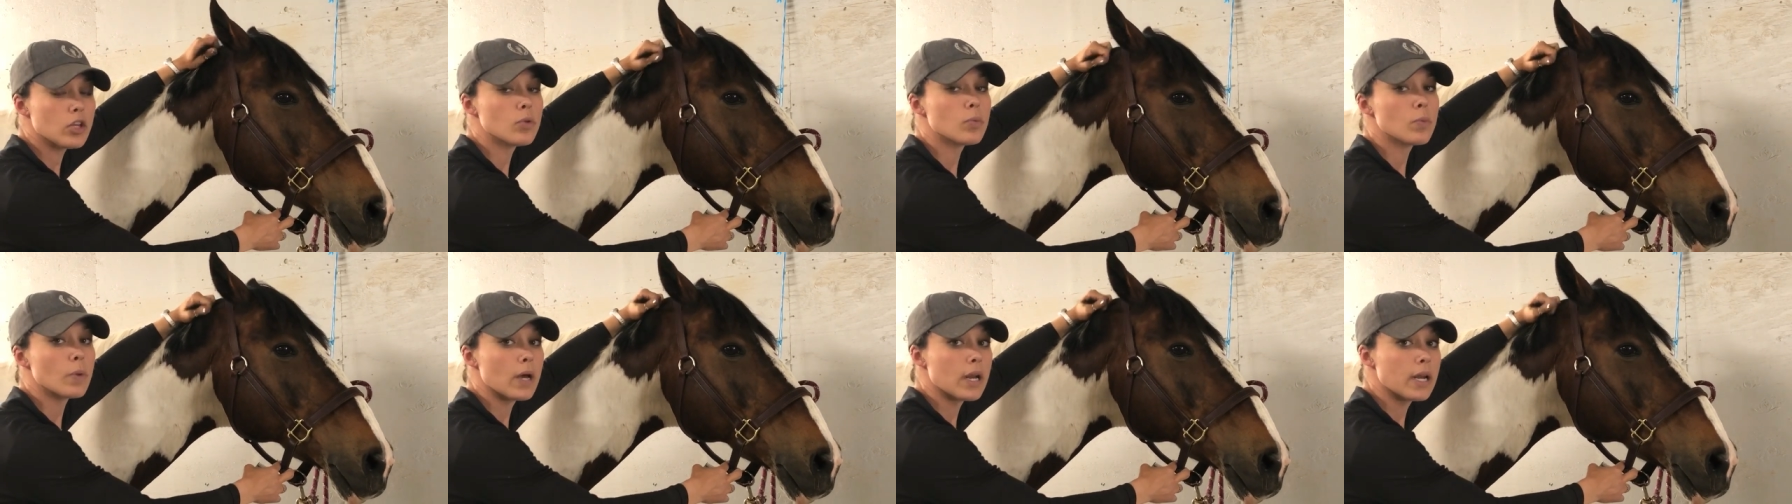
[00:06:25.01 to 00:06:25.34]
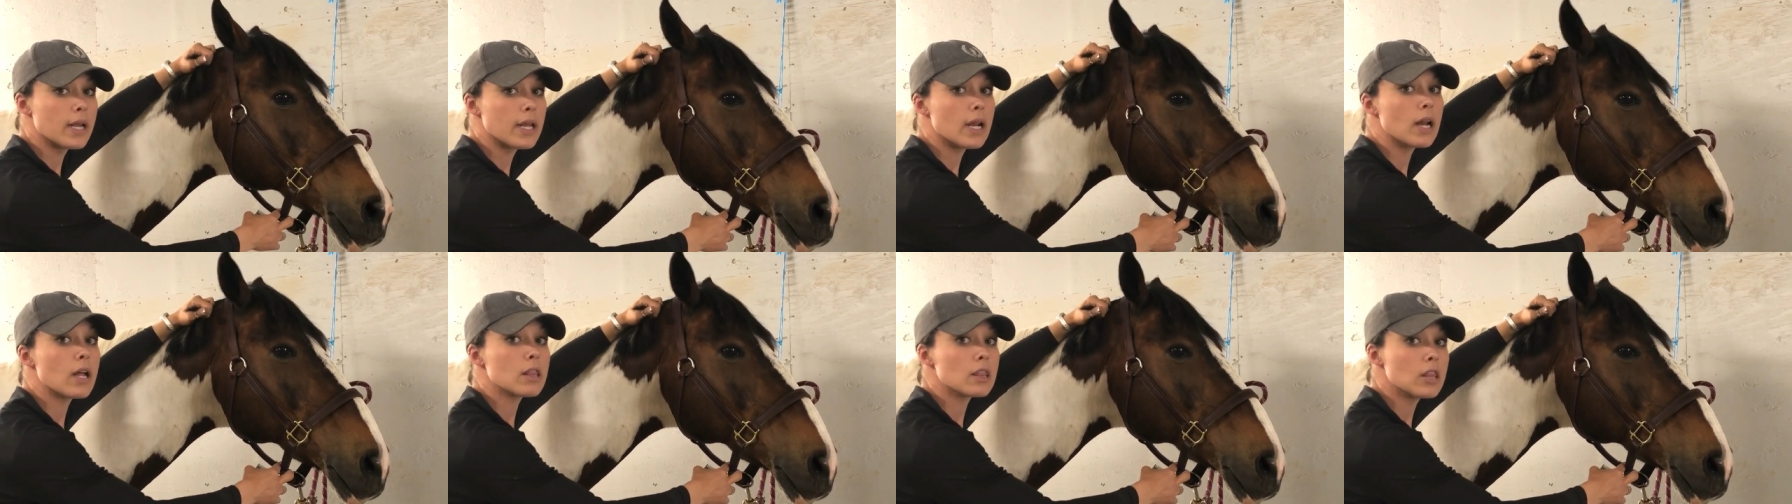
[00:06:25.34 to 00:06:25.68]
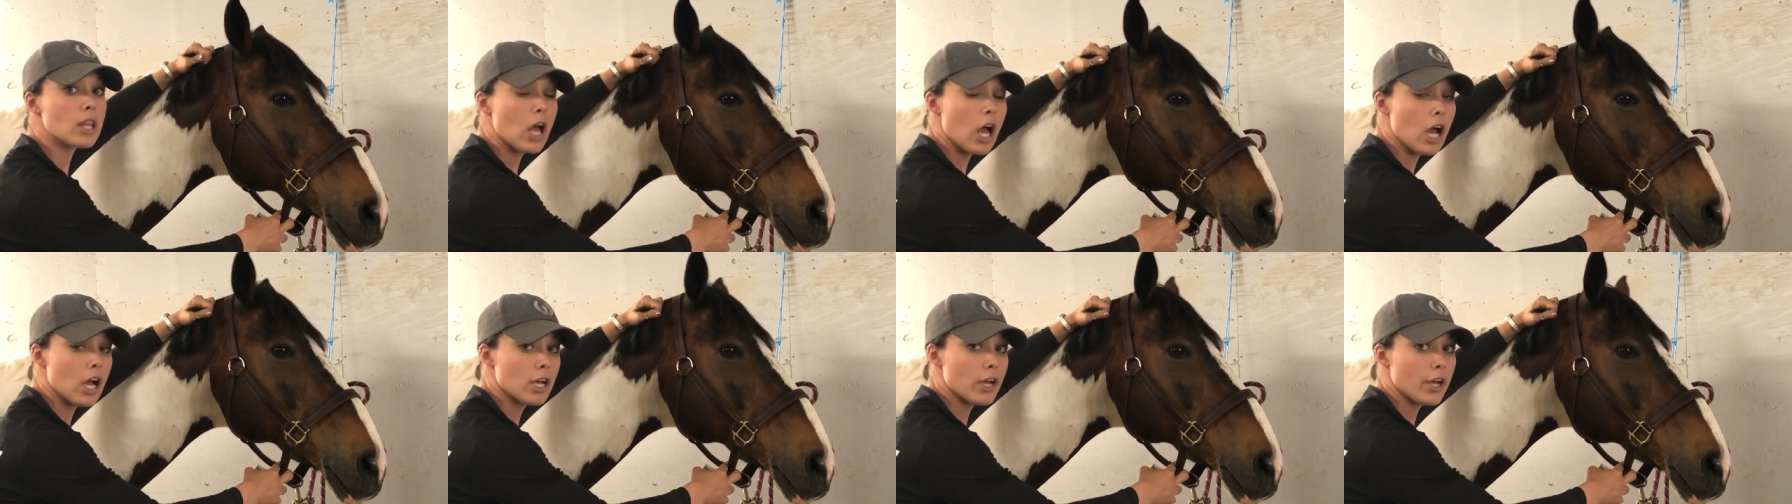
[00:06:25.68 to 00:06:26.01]
you want it
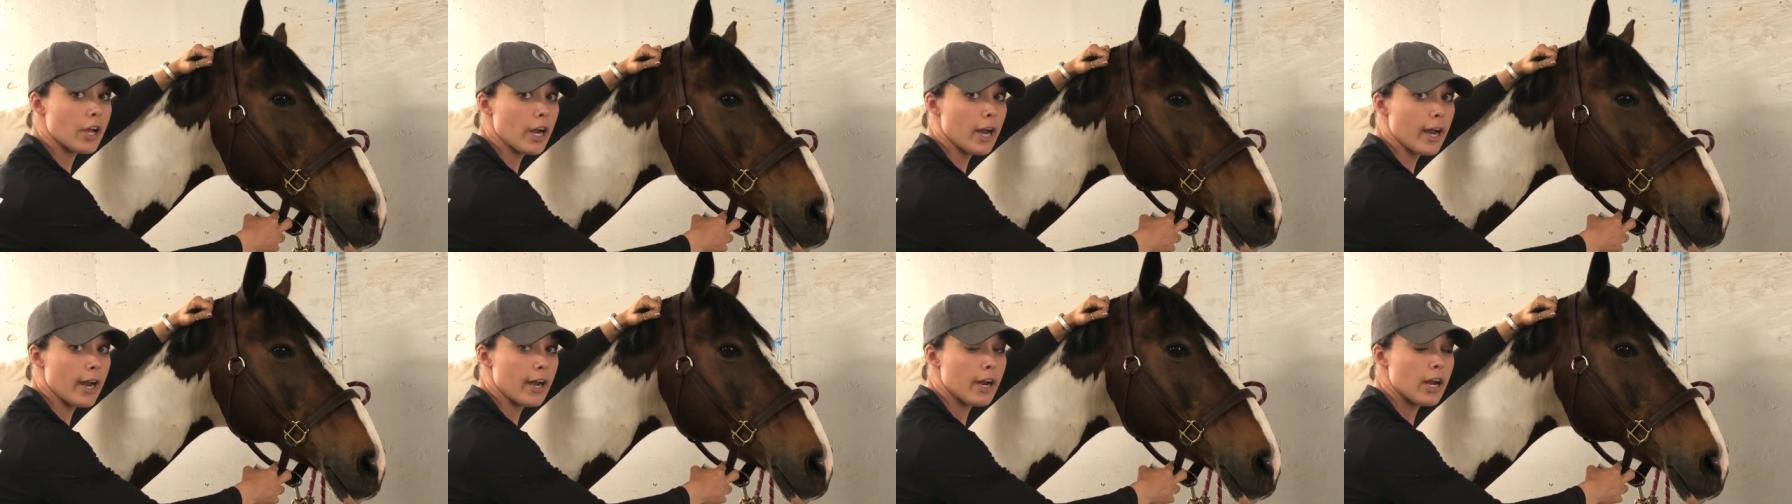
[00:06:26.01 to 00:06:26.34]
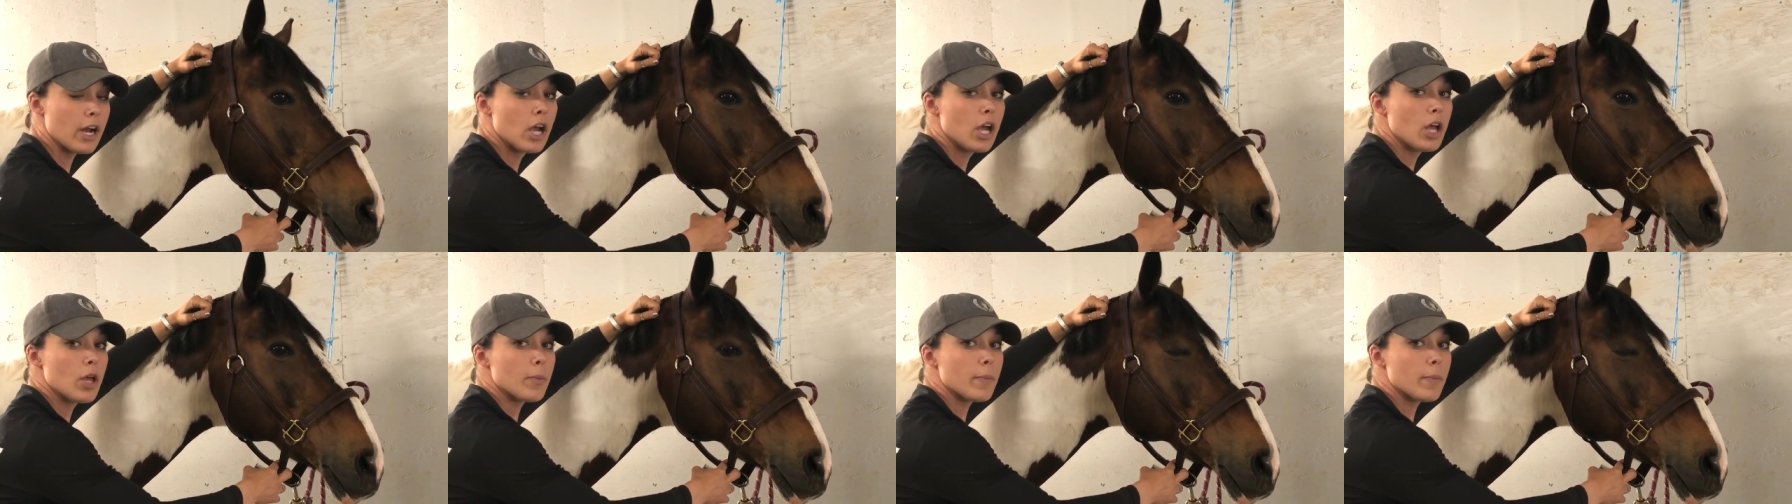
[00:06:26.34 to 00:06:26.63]
longer